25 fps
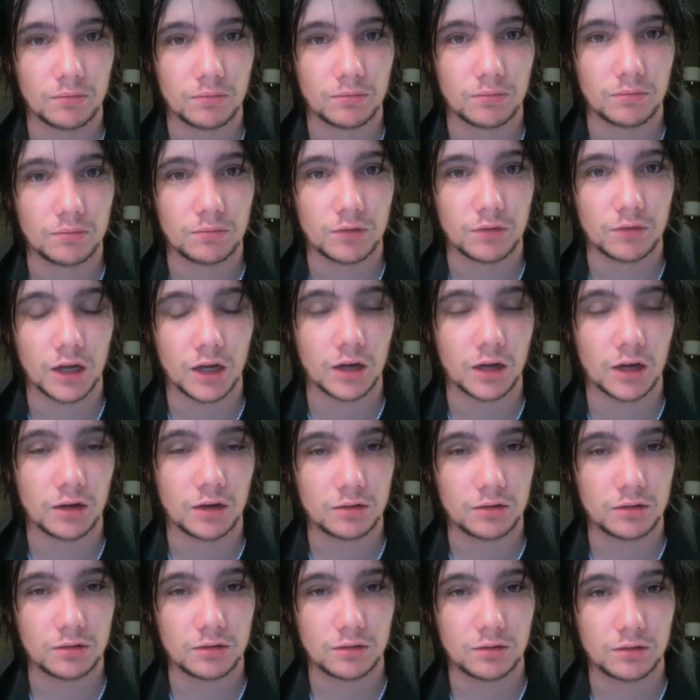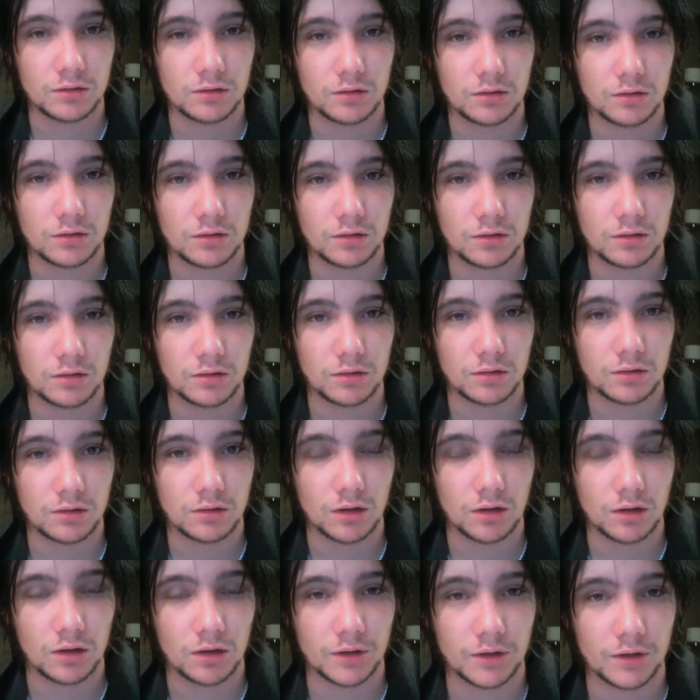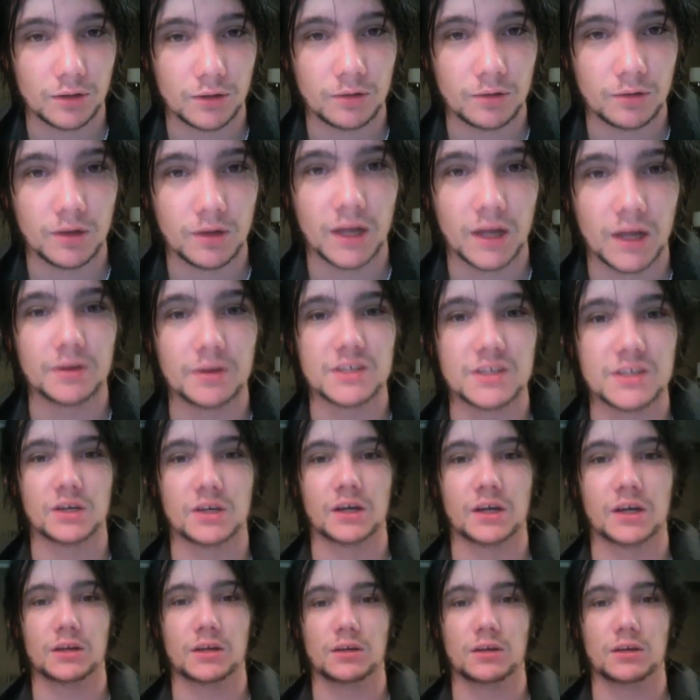I'll kill you. Now he's like,